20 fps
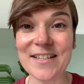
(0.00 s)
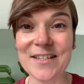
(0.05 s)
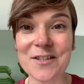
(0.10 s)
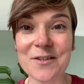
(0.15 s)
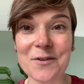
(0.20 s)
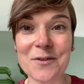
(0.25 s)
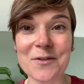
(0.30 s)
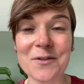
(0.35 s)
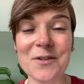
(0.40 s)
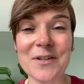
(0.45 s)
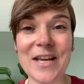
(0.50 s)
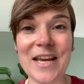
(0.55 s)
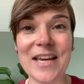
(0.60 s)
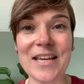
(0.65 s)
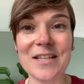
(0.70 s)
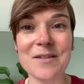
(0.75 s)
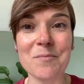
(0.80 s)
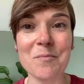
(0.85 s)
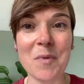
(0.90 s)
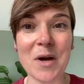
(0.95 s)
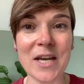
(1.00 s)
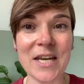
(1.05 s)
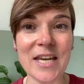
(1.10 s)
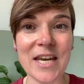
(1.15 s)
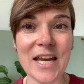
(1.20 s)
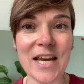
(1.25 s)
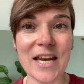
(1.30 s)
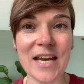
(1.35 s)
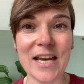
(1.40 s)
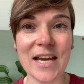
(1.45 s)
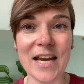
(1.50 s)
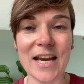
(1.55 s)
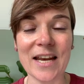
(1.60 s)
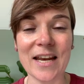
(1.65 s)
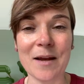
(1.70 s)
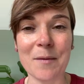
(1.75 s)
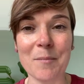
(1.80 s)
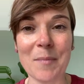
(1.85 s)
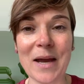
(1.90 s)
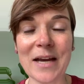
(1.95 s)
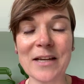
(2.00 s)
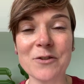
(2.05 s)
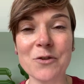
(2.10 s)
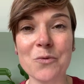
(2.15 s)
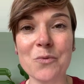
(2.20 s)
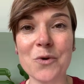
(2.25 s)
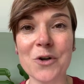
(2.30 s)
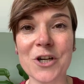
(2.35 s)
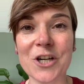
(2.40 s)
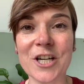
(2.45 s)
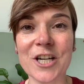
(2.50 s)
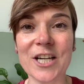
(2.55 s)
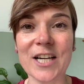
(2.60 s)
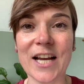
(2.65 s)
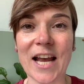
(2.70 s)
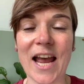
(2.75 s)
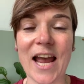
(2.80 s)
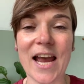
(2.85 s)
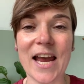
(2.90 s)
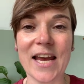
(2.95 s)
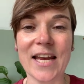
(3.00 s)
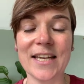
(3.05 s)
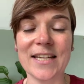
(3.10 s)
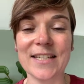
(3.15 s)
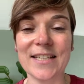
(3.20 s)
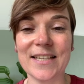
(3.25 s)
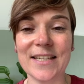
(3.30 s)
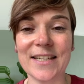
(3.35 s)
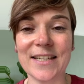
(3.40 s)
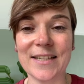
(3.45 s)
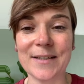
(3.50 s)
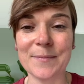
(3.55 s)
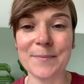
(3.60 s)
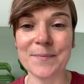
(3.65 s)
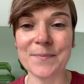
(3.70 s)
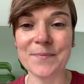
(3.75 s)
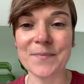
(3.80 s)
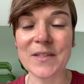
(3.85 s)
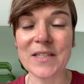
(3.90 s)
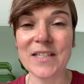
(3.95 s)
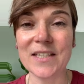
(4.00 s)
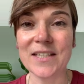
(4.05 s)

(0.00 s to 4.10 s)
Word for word: So today is Monday and I'm back to work and um,